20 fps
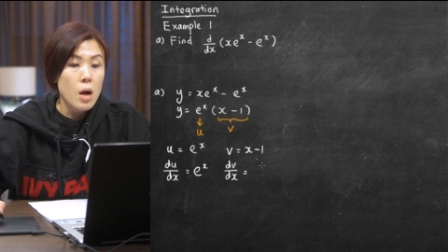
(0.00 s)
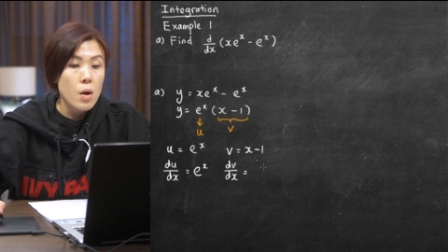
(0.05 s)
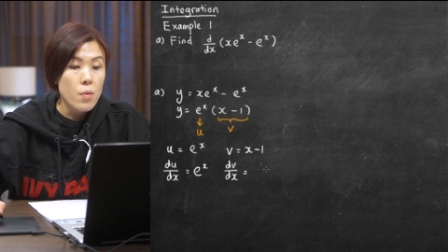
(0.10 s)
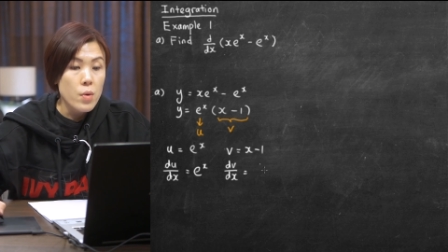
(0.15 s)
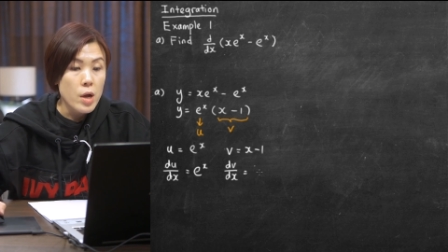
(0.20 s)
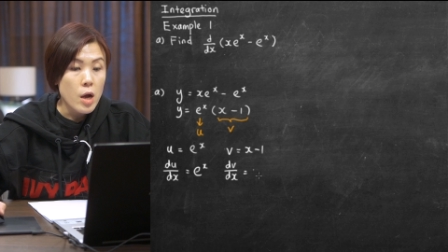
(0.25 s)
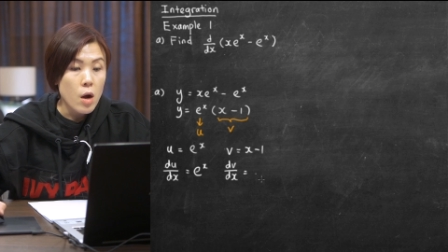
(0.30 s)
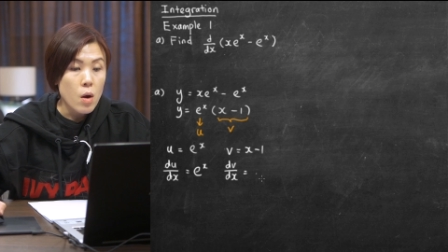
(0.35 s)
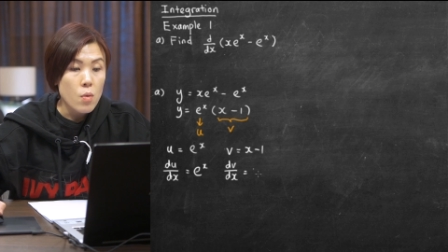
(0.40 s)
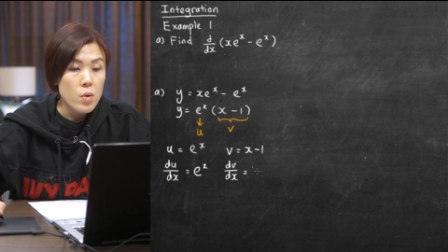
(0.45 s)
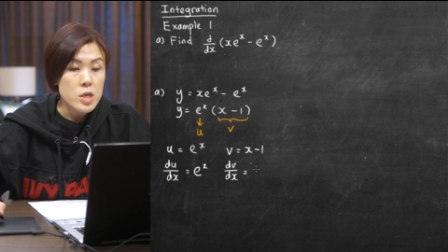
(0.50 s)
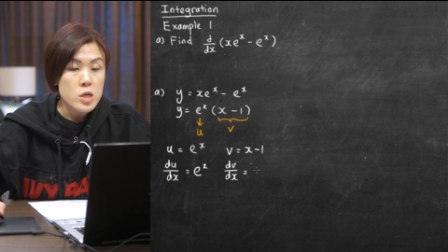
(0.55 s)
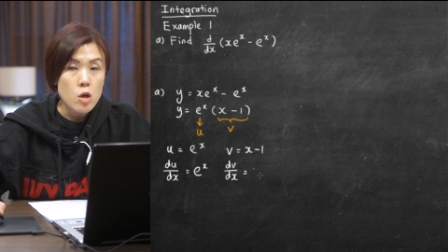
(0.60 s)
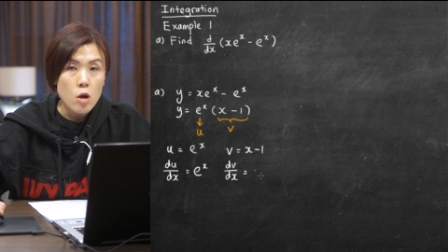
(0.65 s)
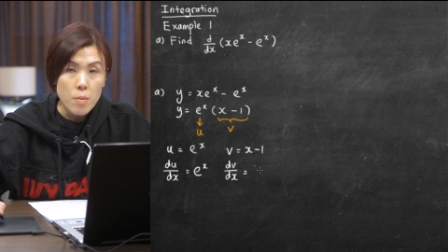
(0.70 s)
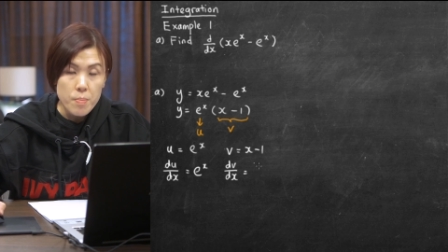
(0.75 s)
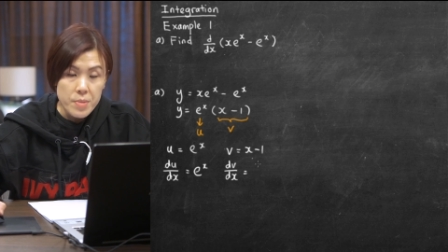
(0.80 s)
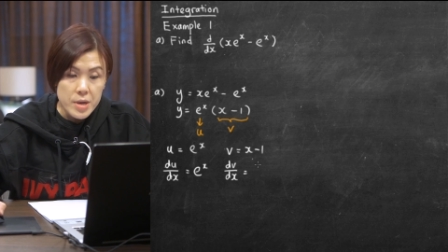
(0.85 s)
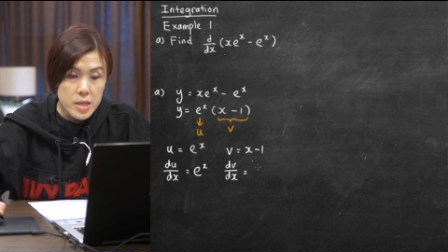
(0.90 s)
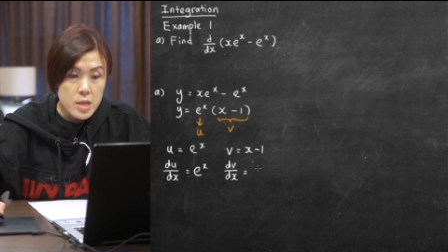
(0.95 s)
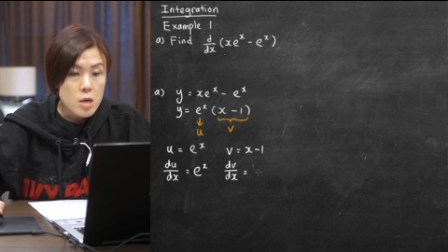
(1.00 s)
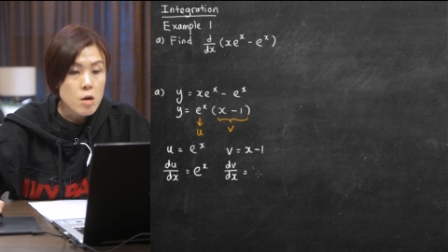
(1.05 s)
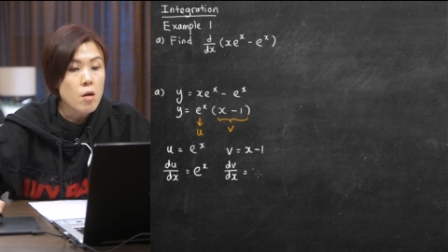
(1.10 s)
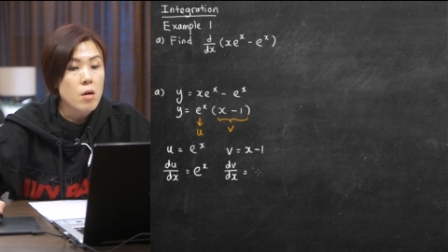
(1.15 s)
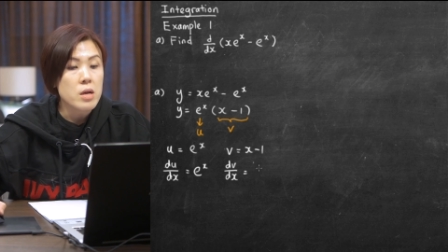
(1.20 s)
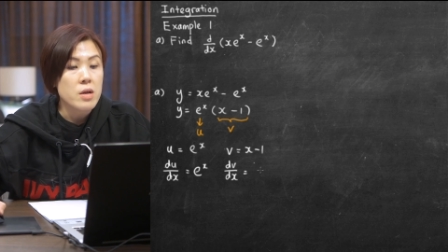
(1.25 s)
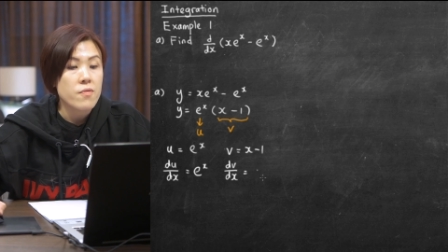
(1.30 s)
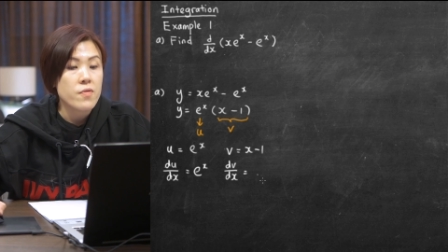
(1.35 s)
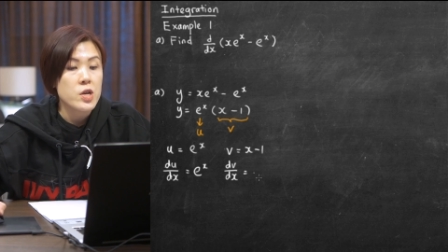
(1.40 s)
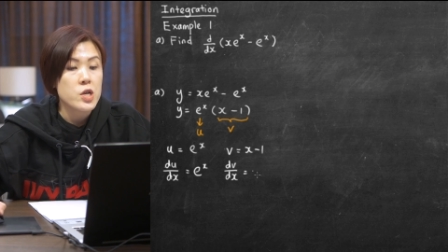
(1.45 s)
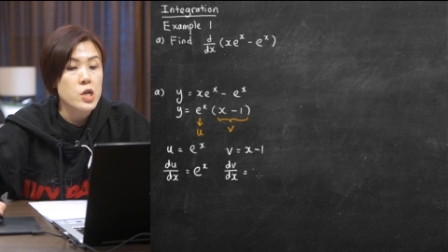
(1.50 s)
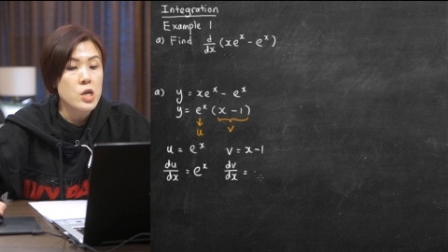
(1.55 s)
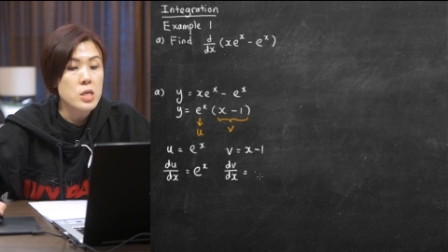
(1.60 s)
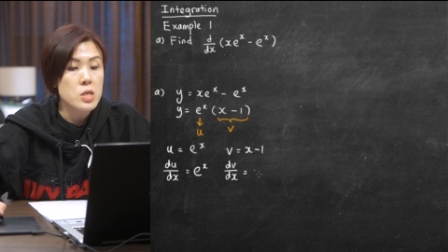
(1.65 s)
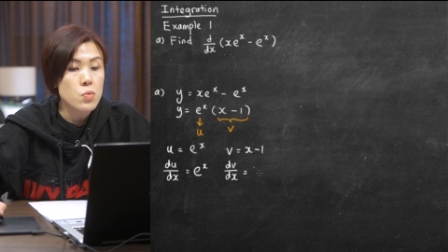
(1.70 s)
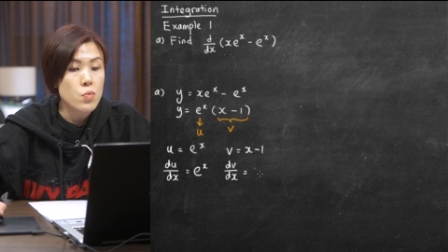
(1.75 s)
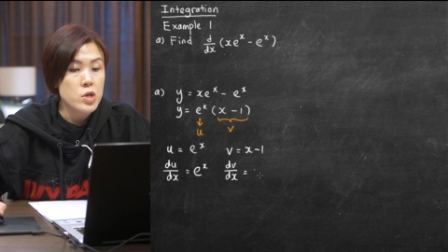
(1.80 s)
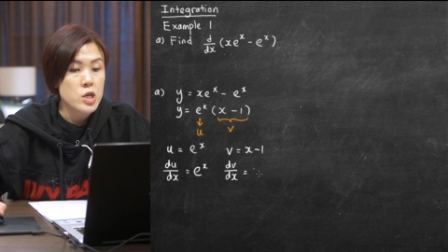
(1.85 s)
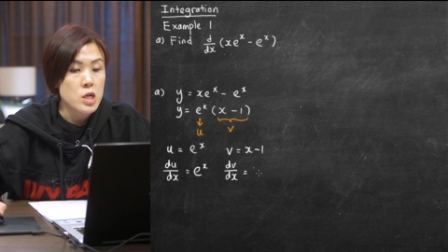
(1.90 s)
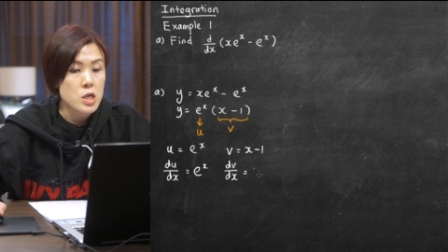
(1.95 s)
we always copy the
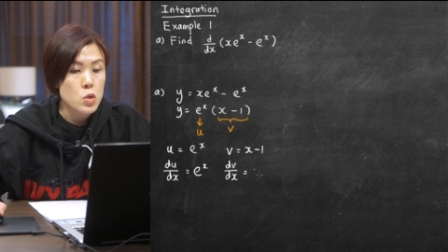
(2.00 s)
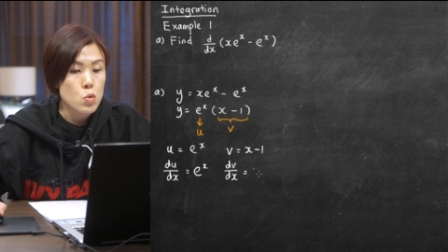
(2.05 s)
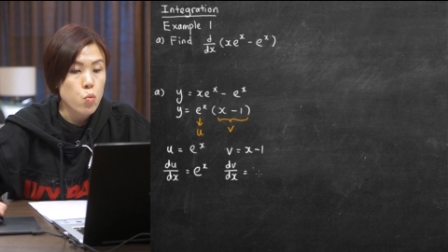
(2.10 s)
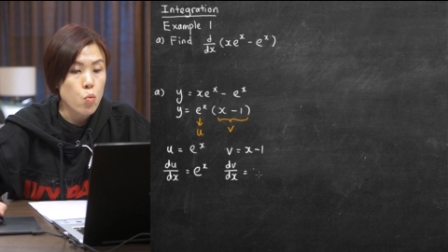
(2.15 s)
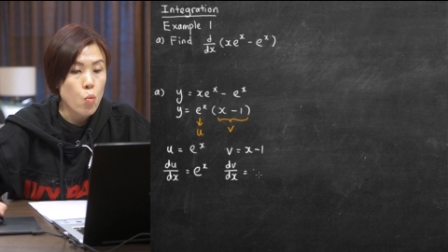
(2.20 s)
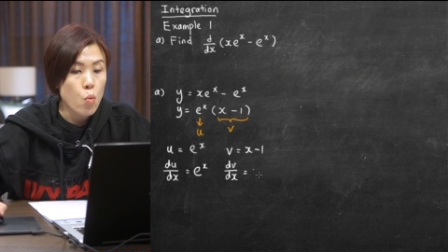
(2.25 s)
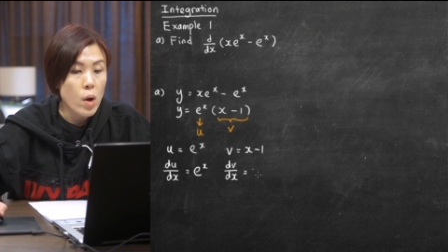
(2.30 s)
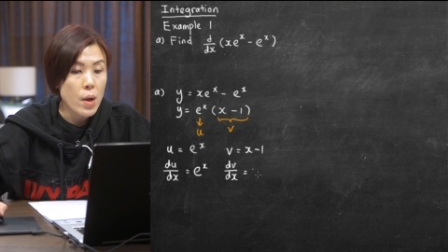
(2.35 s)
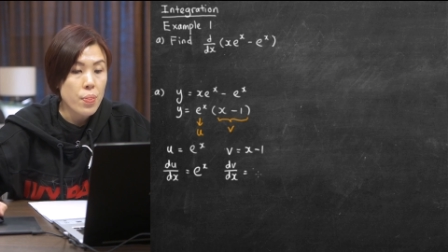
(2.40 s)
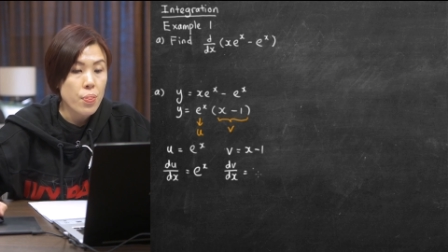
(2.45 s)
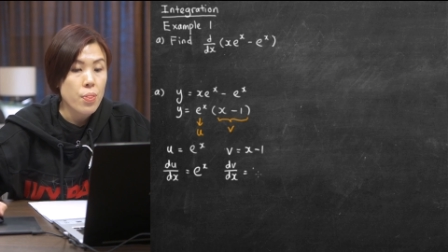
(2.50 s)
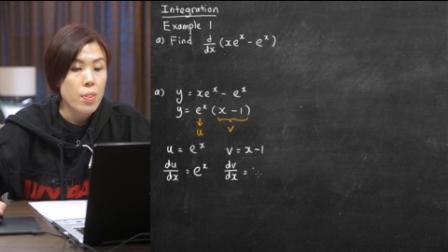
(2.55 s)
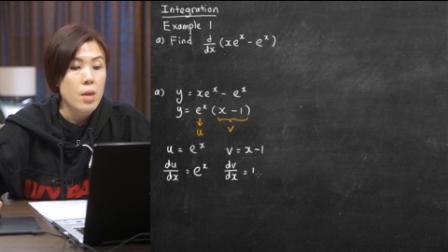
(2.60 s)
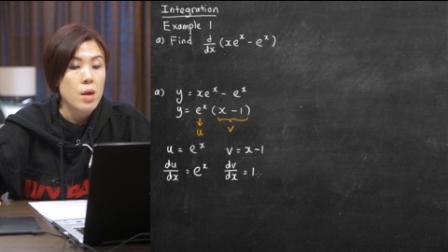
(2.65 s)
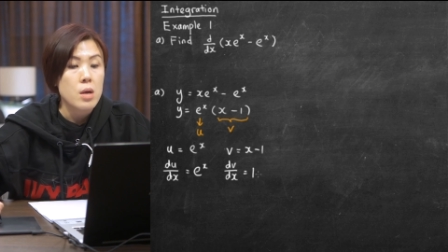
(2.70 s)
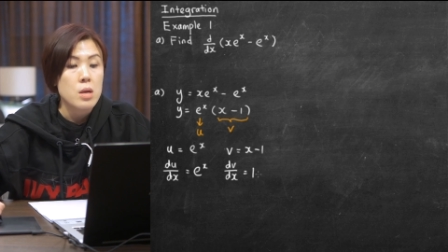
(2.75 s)
coefficients, which is 1.